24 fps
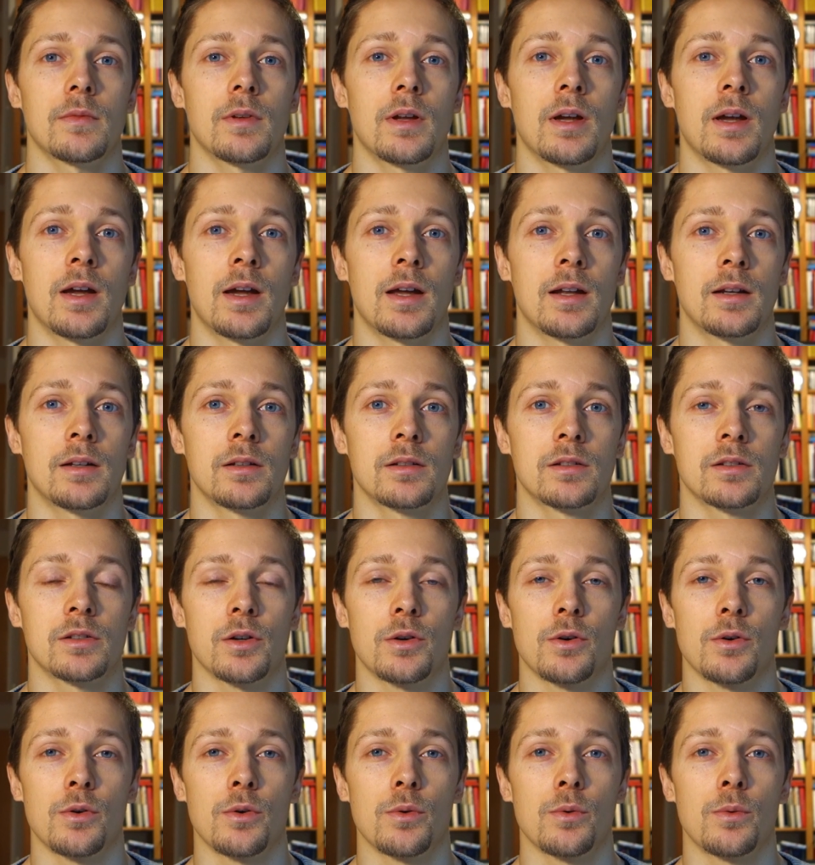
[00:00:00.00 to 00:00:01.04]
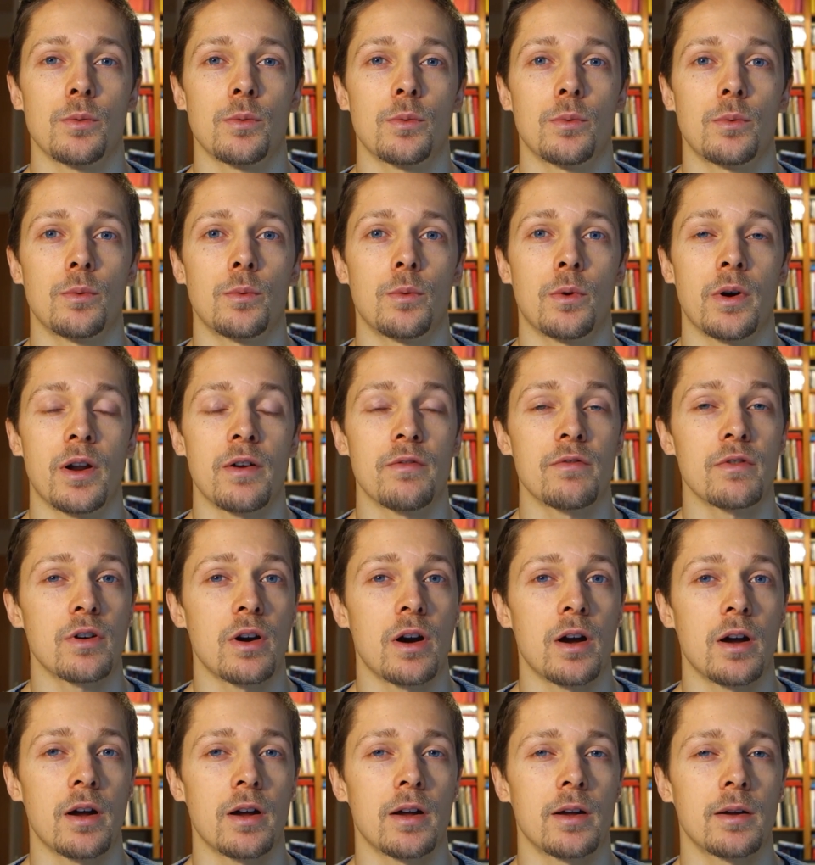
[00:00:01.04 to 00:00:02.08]
And so whatever
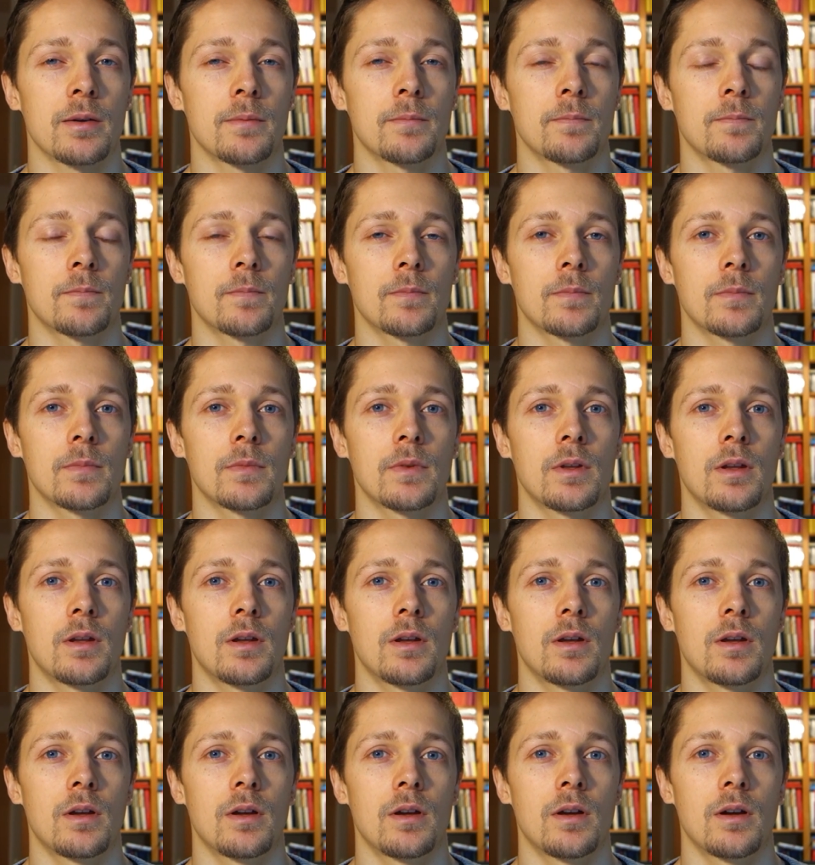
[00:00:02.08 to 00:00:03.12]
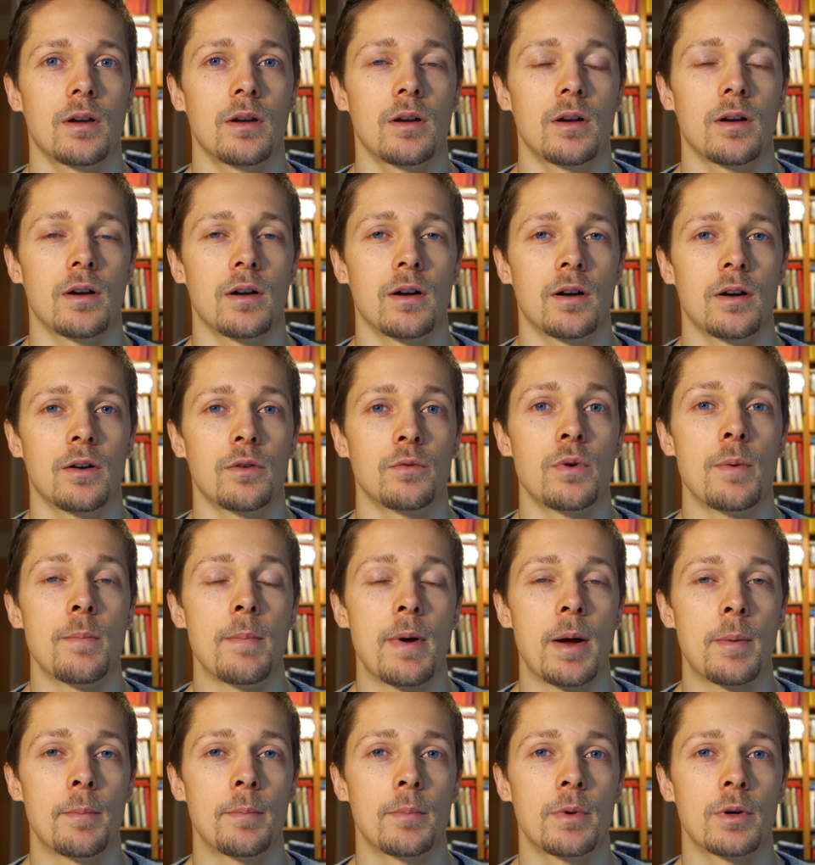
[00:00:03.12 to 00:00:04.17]
I
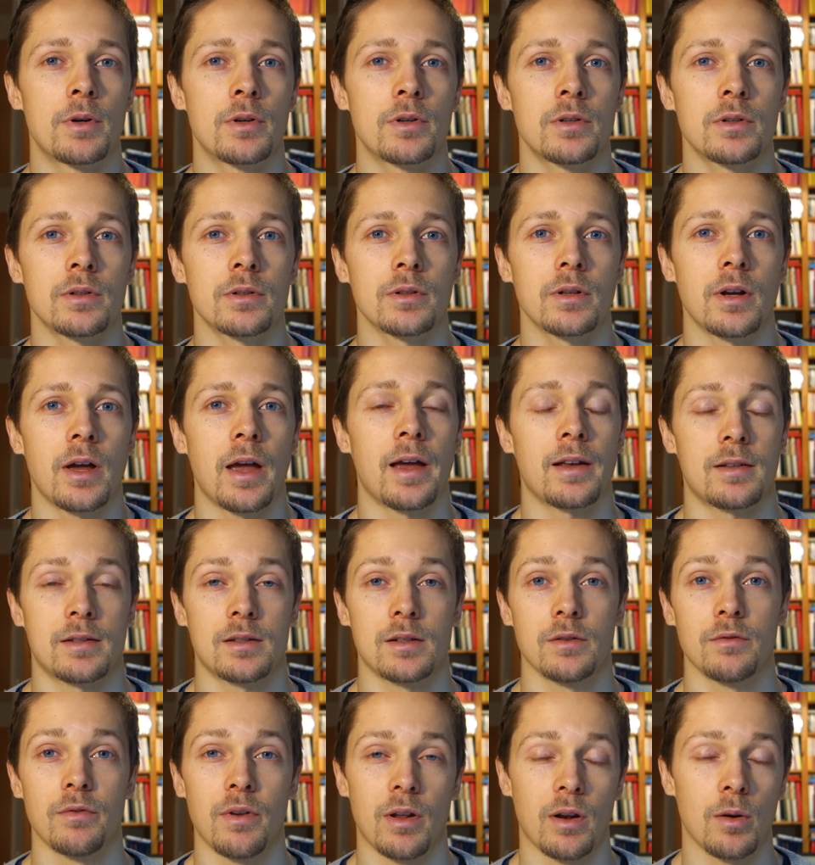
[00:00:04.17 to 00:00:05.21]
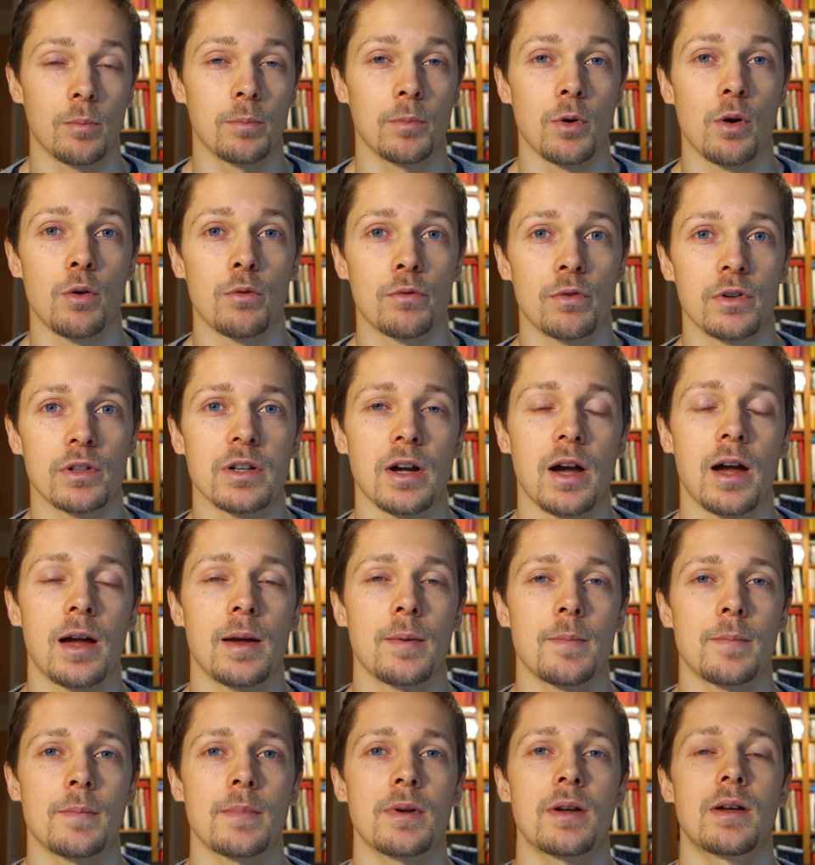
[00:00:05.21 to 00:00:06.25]
remember has developed over
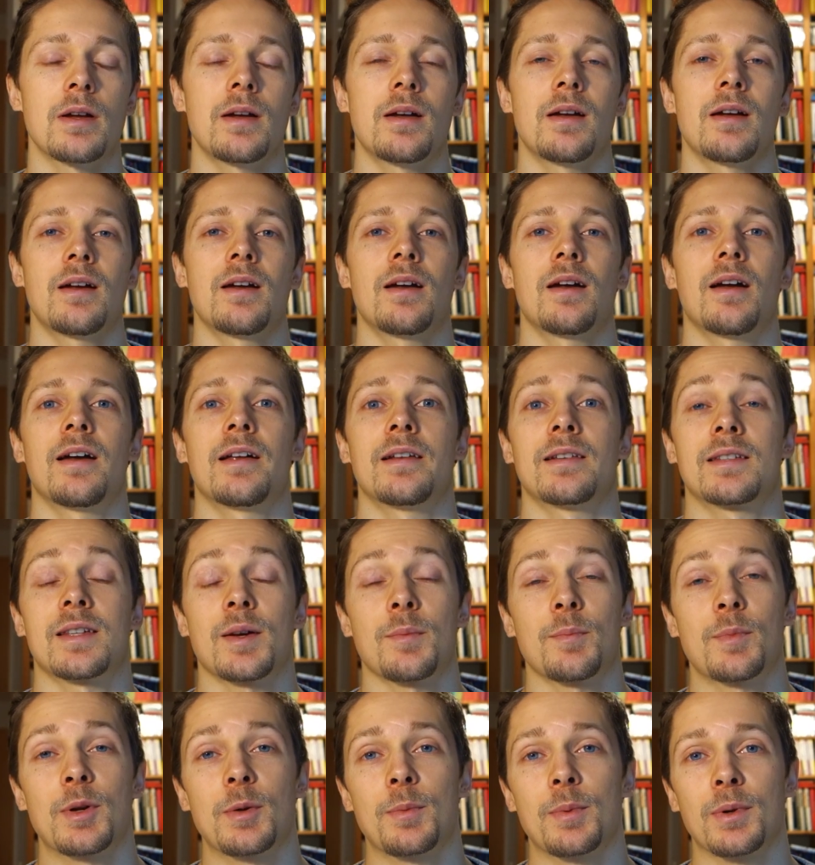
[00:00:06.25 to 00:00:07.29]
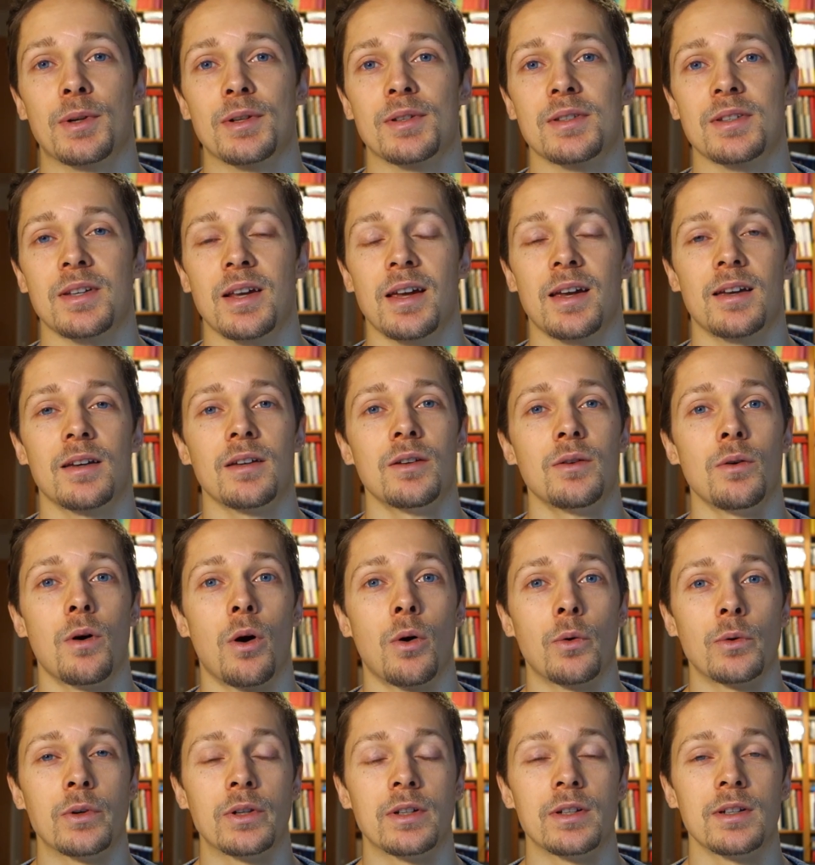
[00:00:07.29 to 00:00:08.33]
time. And some people say you
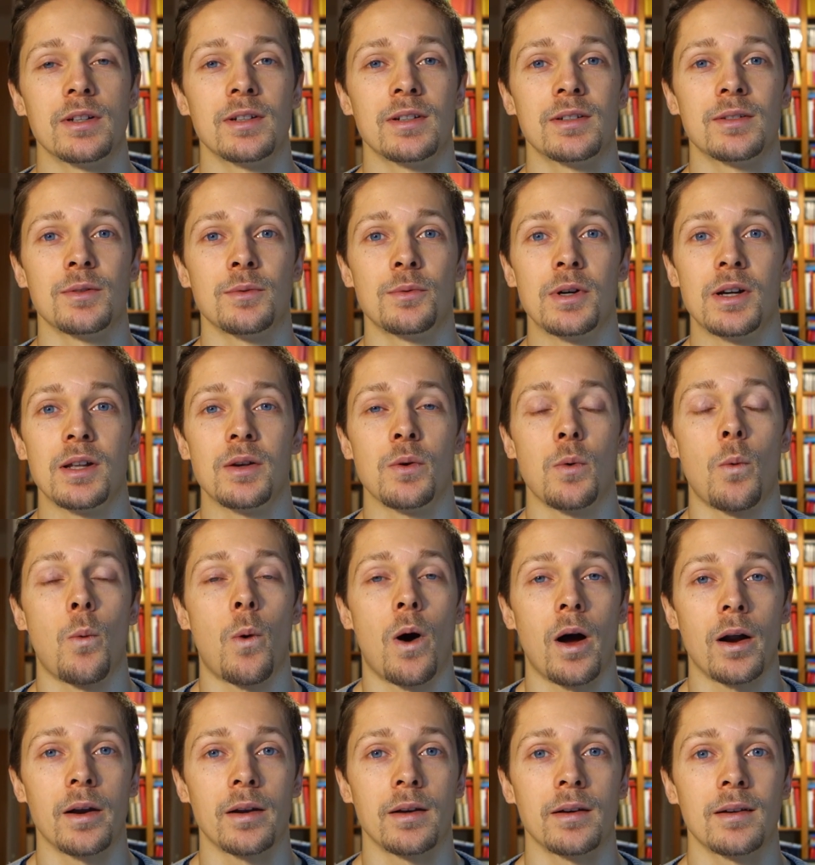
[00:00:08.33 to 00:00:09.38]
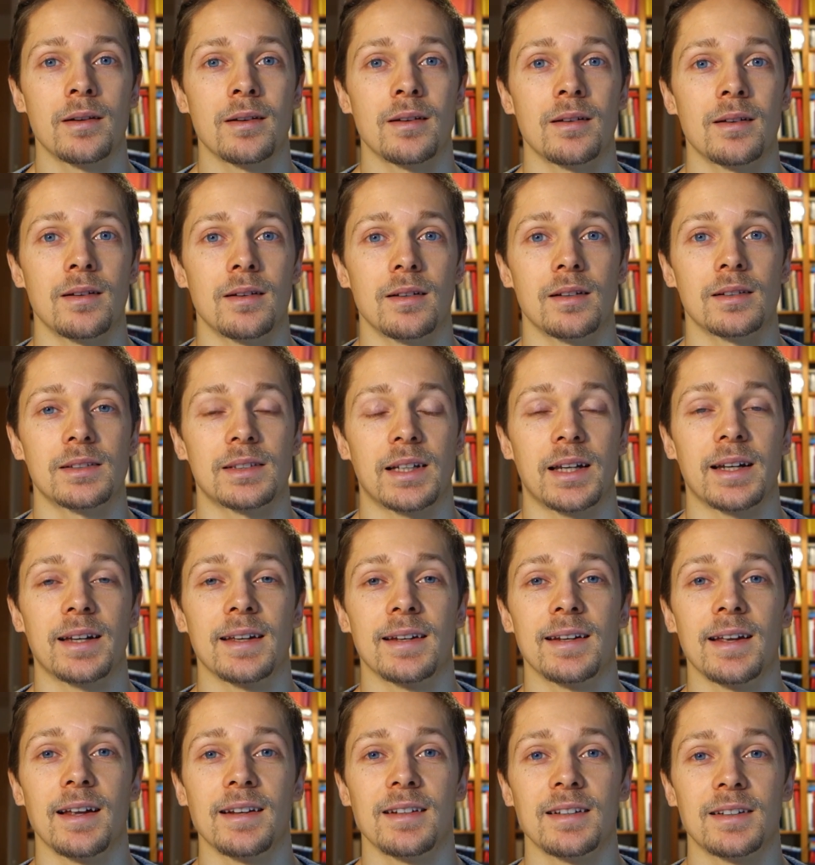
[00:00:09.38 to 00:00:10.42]
only need really one
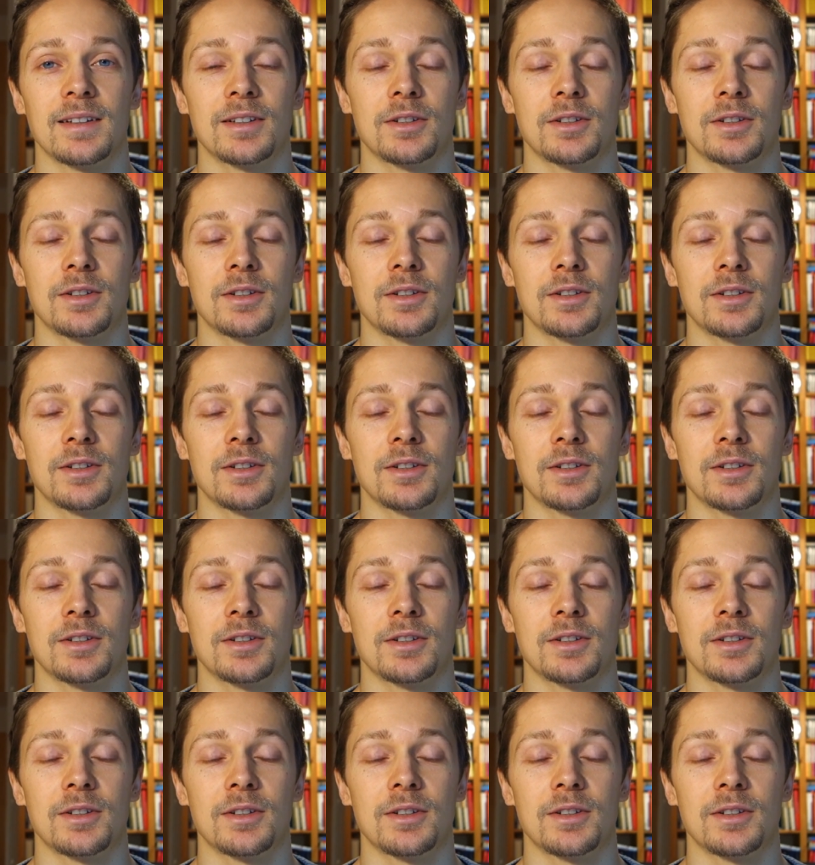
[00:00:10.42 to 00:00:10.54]
psychedelic